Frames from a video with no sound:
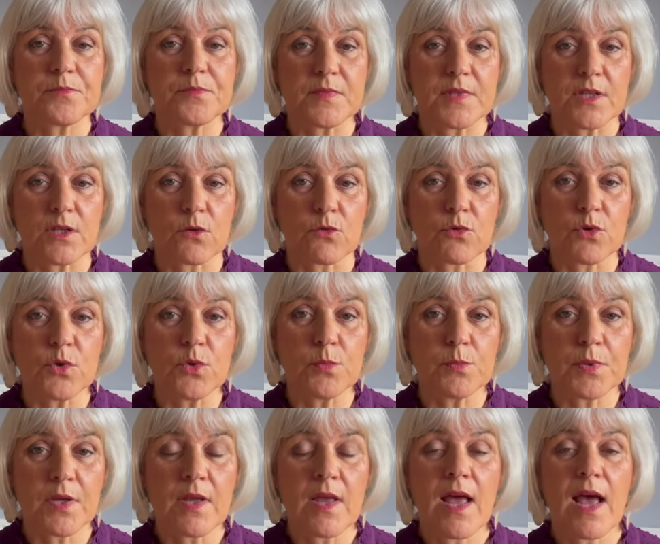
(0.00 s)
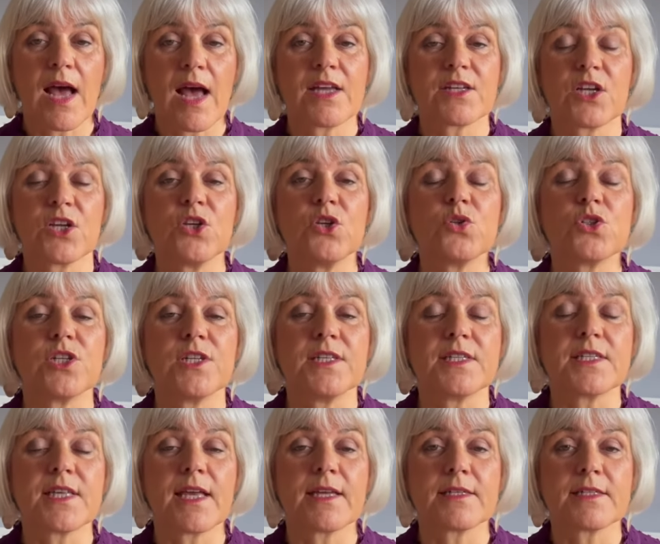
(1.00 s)
the group and I usually
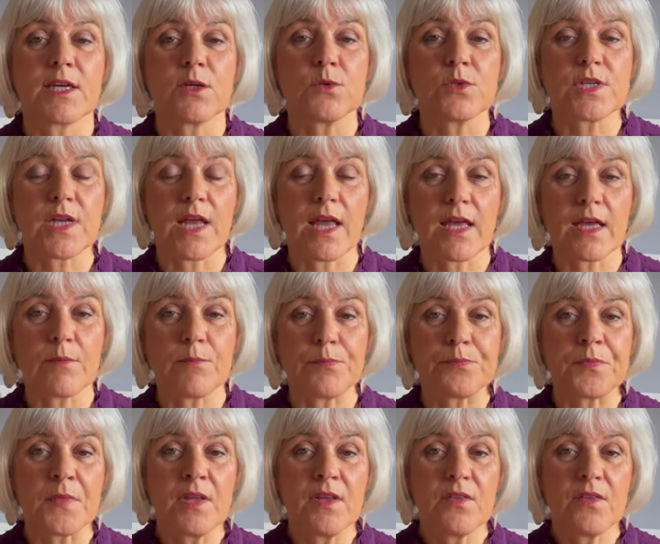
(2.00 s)
send out um,